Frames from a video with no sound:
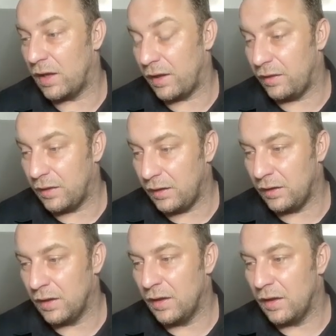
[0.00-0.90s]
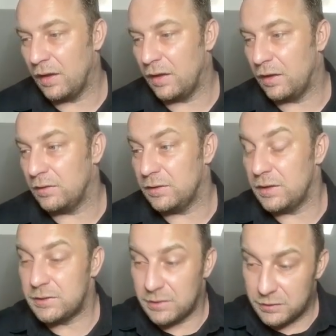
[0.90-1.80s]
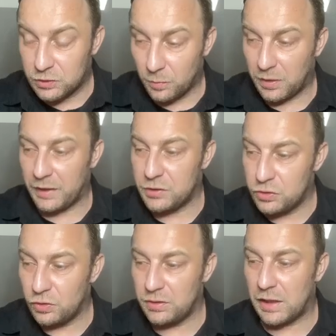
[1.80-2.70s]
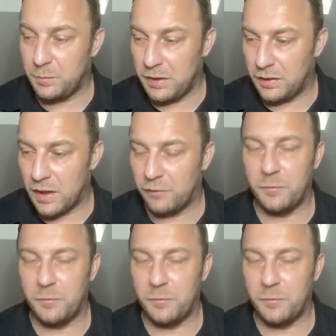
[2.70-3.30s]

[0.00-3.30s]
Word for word: I think uh, this in some lines should not be enough,